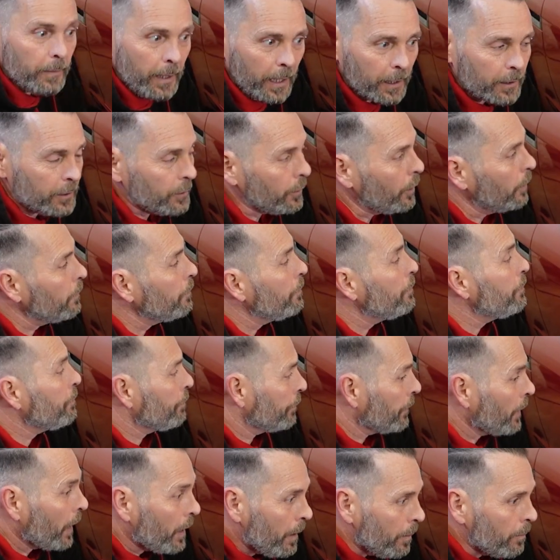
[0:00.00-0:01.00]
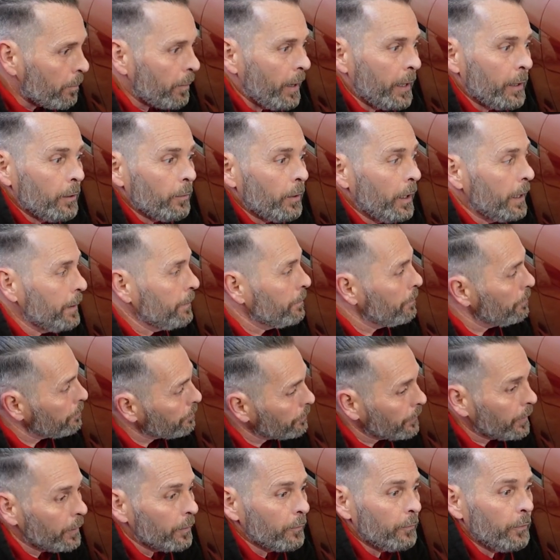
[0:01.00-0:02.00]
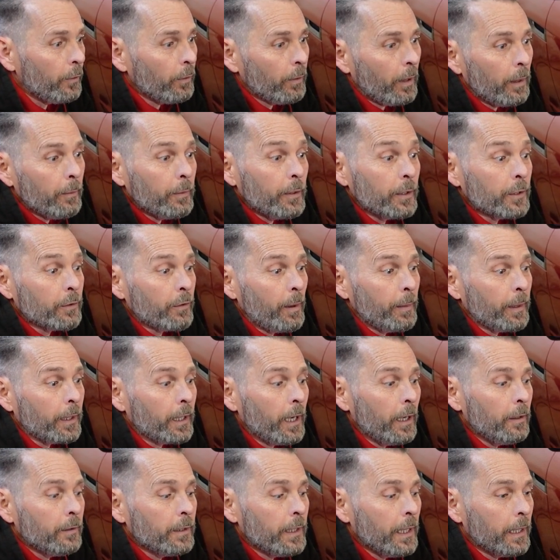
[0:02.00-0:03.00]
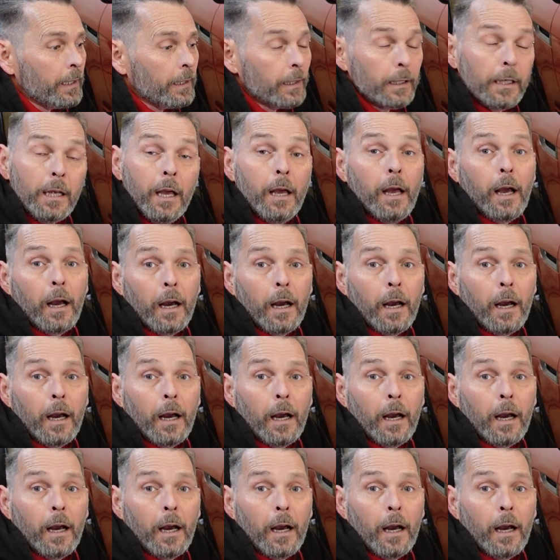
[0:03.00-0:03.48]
Next job, panel wipe, full it up with the ceramic coating,